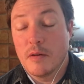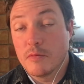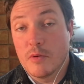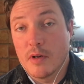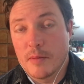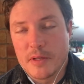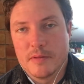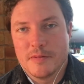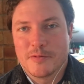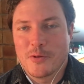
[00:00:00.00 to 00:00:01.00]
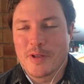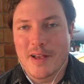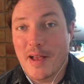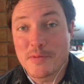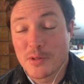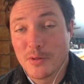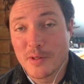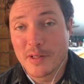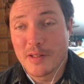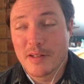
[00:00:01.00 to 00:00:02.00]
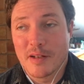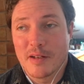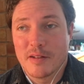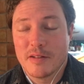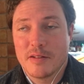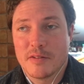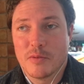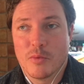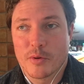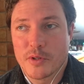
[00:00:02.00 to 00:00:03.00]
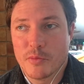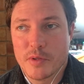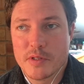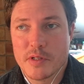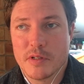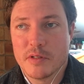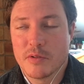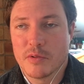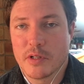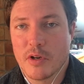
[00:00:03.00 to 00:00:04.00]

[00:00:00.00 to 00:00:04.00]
Well, I mean, yeah, absolutely. The work that we did early